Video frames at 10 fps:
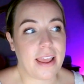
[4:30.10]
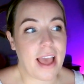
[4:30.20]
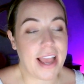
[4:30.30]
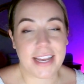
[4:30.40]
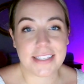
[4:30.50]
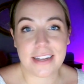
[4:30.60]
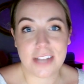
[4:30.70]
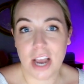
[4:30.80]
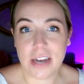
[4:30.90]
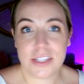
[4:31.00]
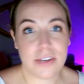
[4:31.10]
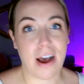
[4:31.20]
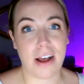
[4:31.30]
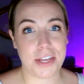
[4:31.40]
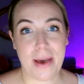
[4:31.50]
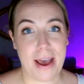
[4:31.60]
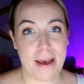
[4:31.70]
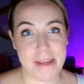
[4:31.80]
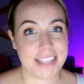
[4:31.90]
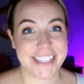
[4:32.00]
I get to talk to all you
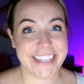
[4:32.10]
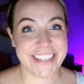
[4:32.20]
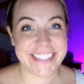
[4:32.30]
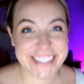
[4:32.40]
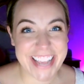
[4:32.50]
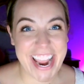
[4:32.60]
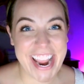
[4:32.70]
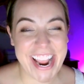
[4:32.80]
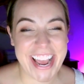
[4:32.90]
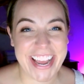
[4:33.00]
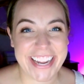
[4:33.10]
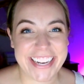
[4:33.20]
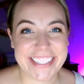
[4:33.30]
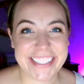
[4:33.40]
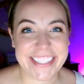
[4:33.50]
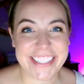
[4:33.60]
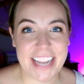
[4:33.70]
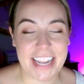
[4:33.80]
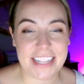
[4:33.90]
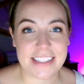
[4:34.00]
hot messes and
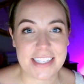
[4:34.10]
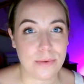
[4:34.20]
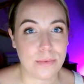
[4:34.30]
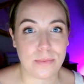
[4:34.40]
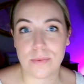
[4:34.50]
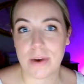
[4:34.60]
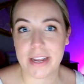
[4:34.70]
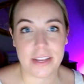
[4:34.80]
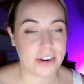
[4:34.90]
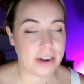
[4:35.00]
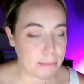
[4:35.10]
see what you're up